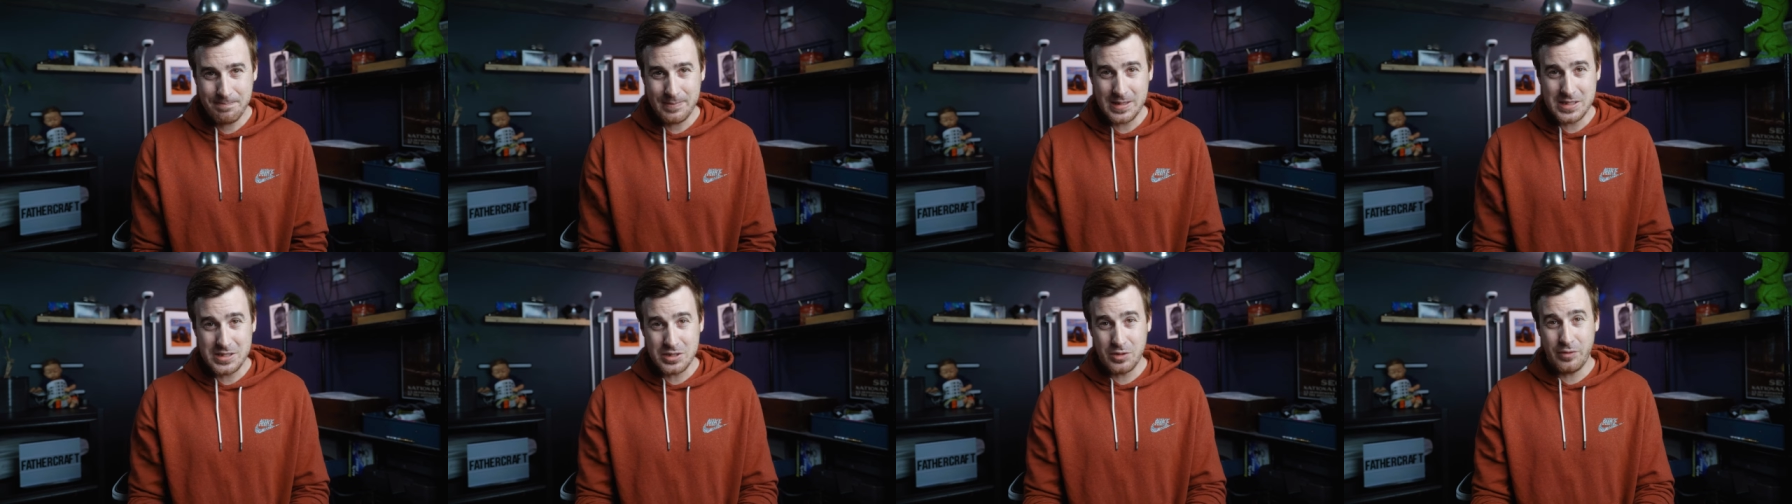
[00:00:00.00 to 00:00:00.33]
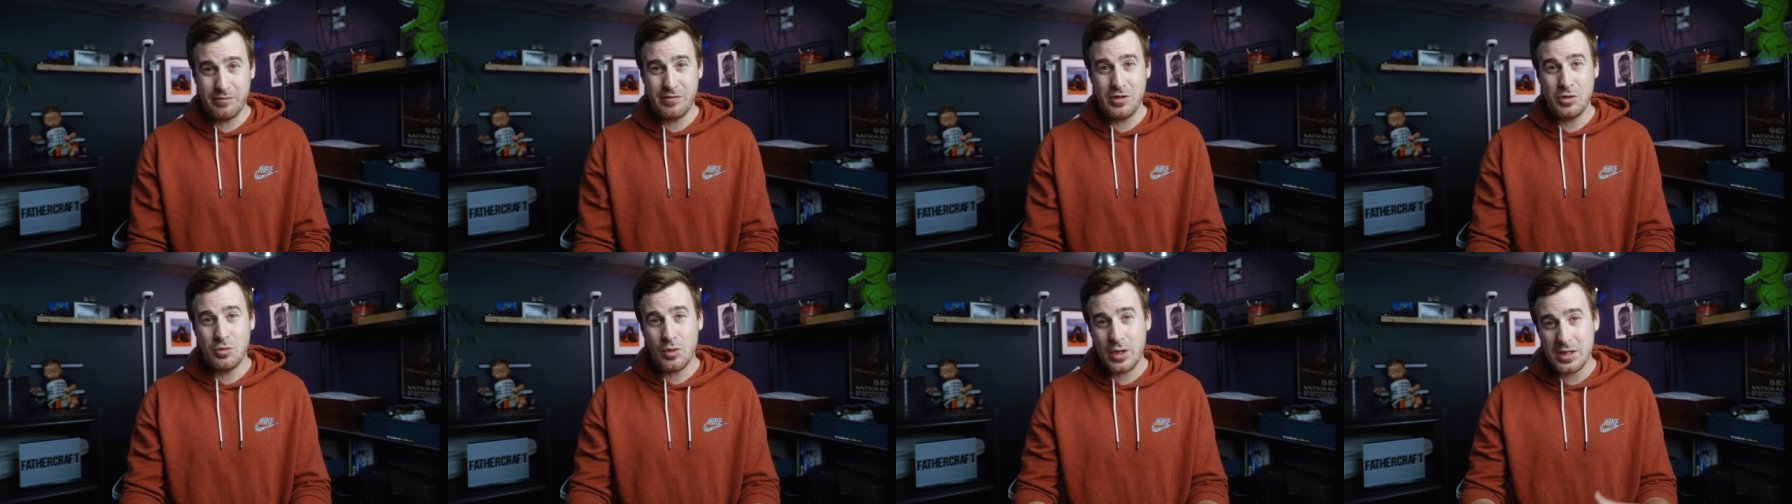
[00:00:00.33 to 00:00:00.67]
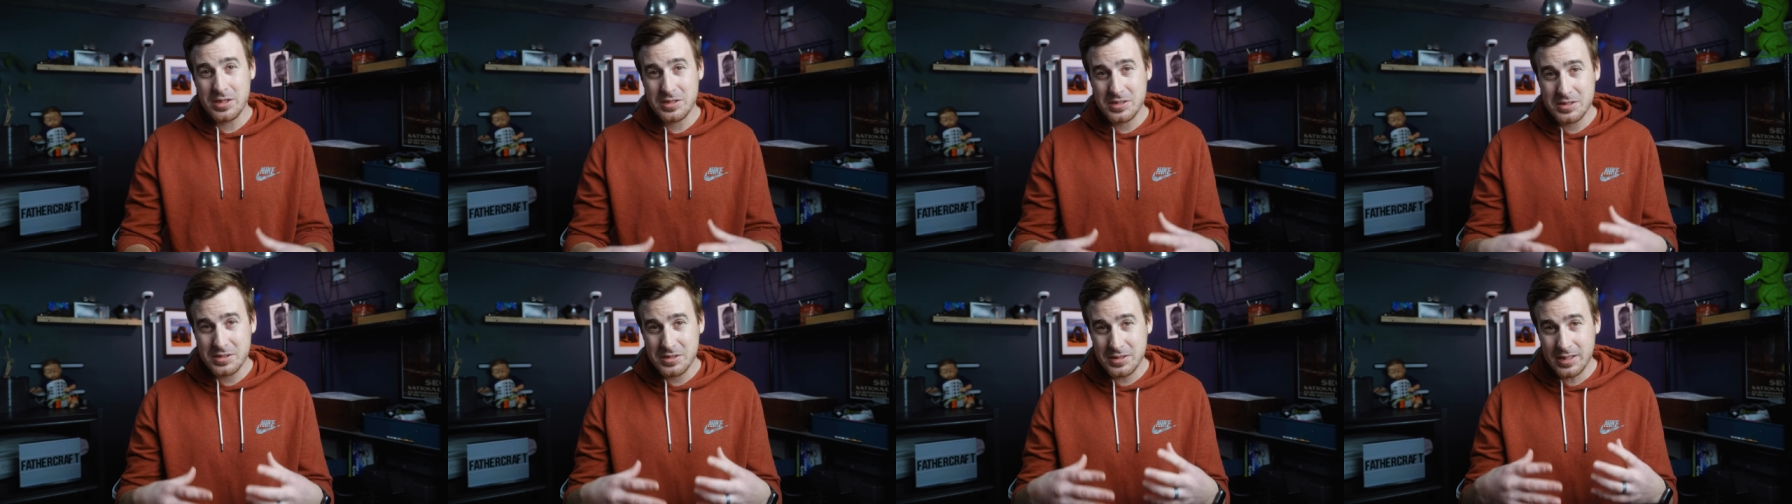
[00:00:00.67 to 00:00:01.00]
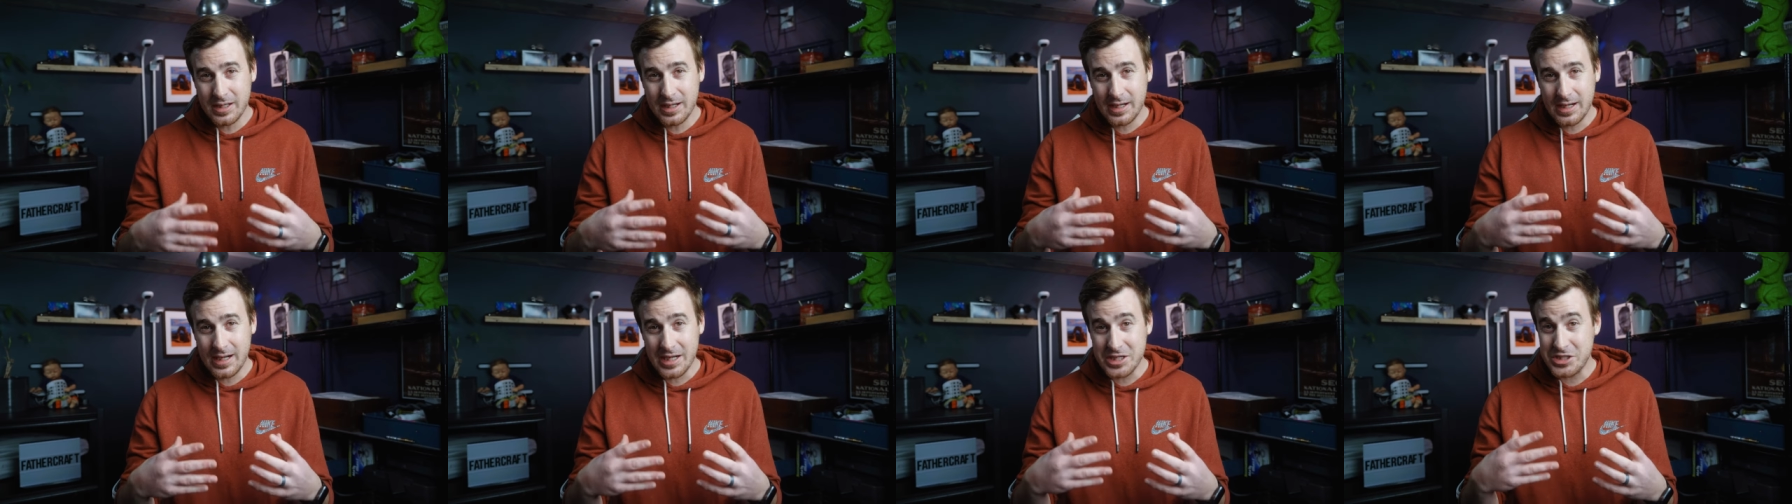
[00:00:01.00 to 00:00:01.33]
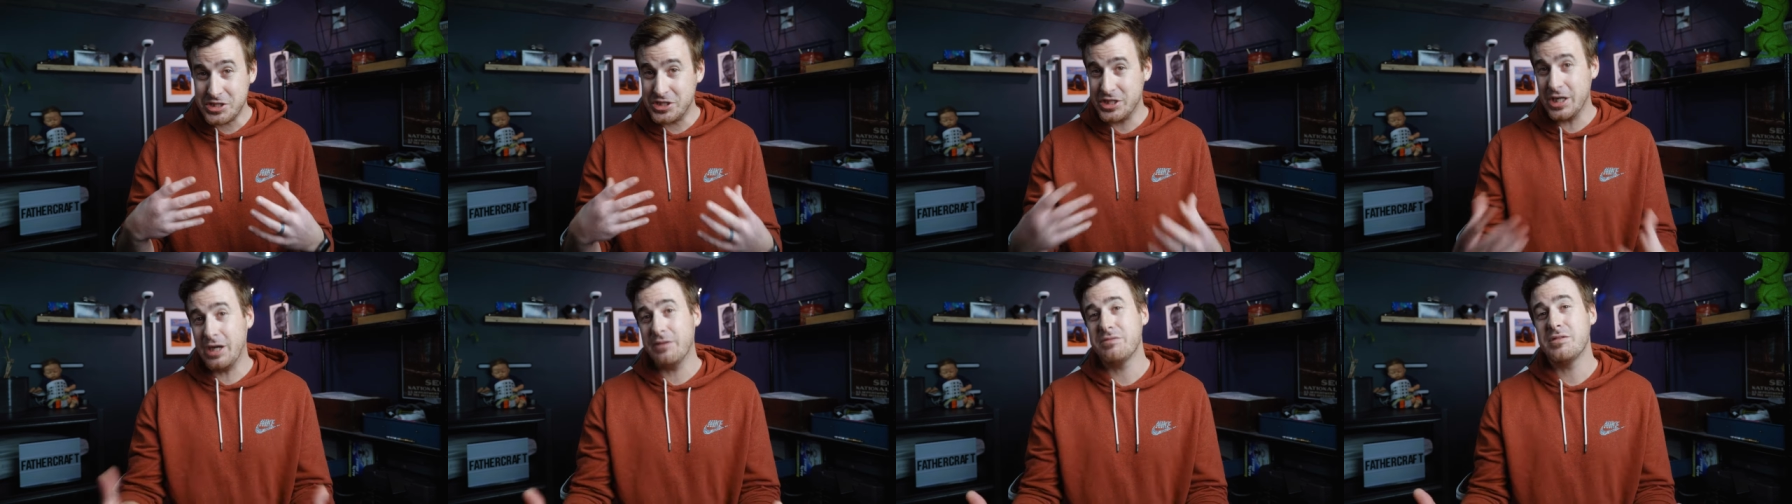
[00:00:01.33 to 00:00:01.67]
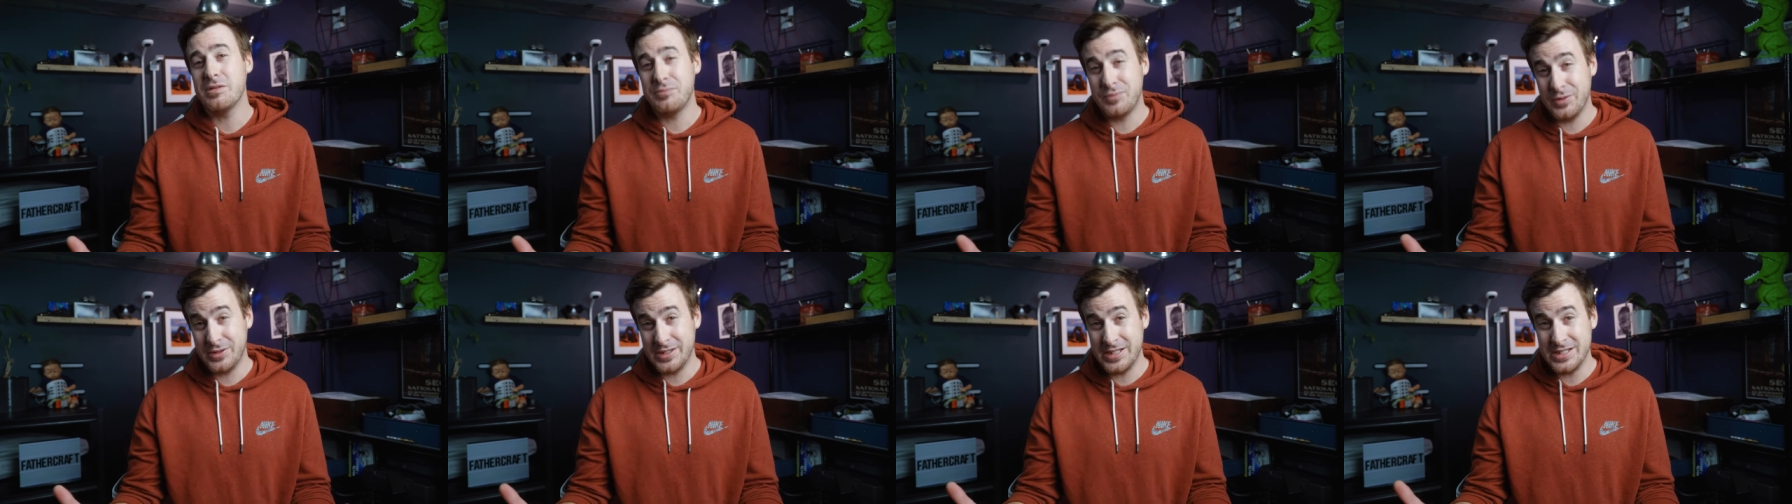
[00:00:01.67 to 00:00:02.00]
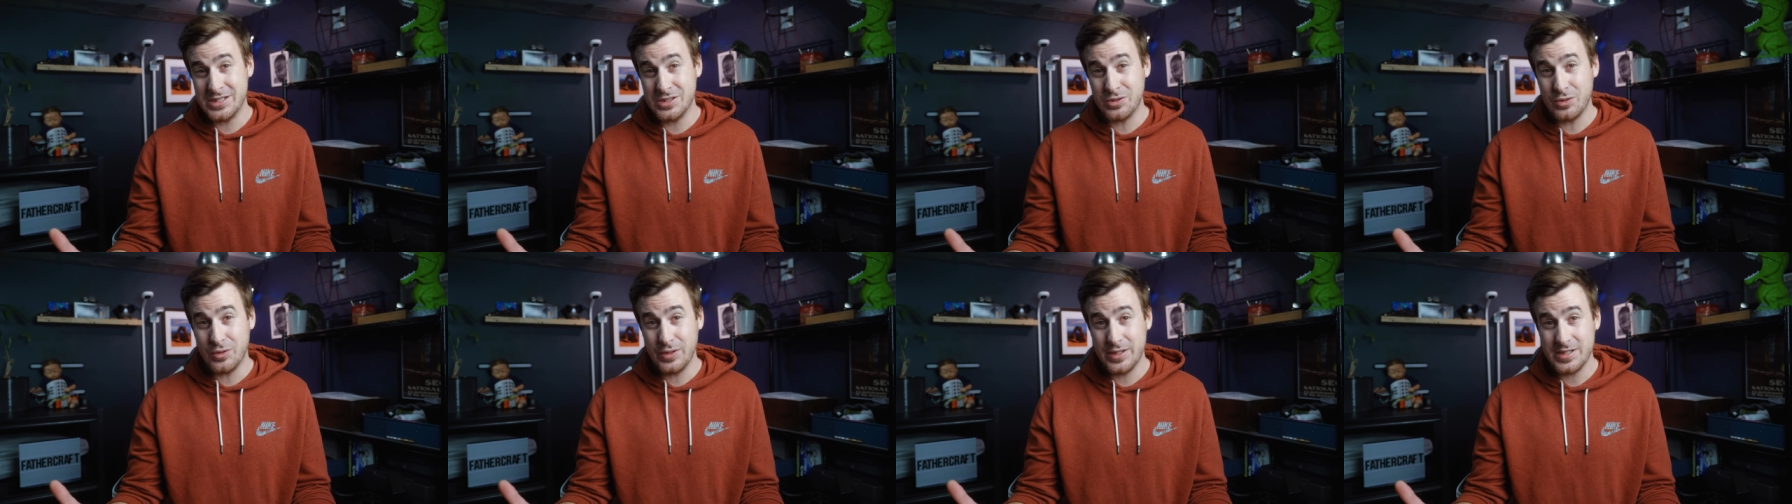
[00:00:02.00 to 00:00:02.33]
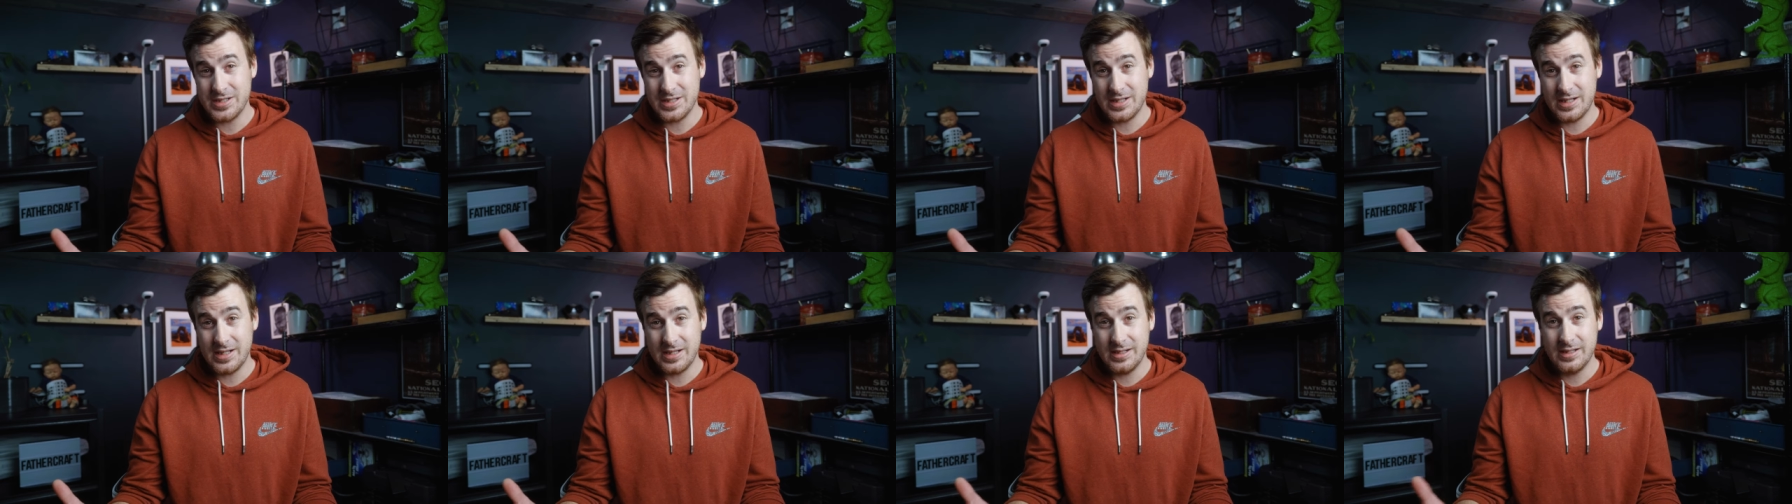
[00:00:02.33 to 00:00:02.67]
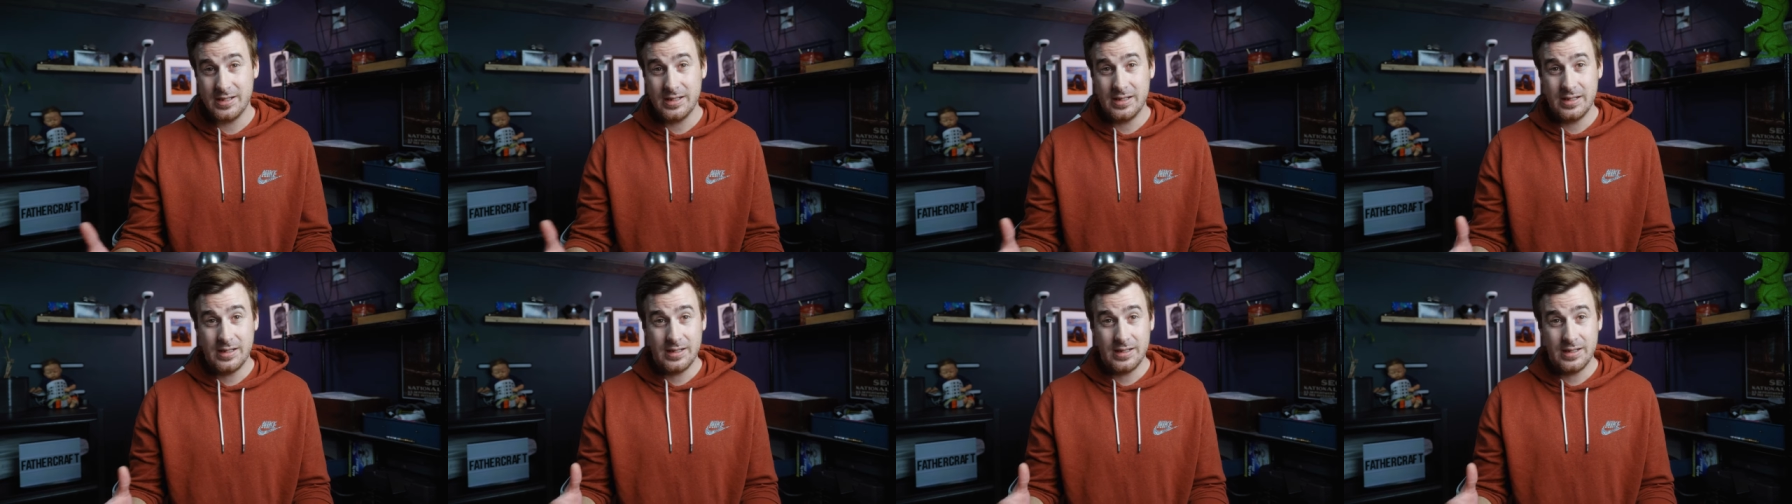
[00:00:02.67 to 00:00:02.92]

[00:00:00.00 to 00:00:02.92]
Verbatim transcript: So if you want a uh, shelf to put these toys on